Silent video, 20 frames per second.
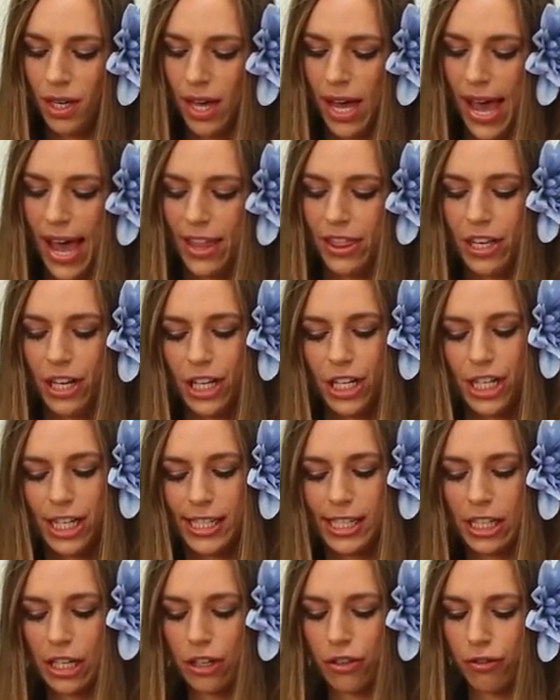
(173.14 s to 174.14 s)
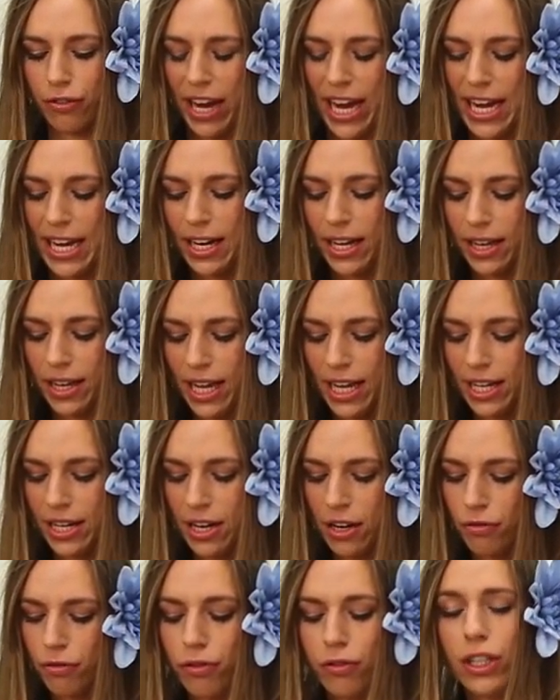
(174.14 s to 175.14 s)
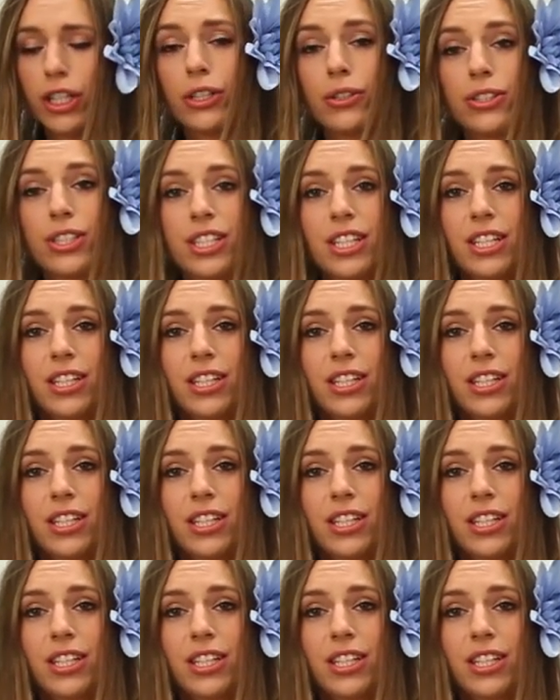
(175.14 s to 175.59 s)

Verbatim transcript: and they're just a great root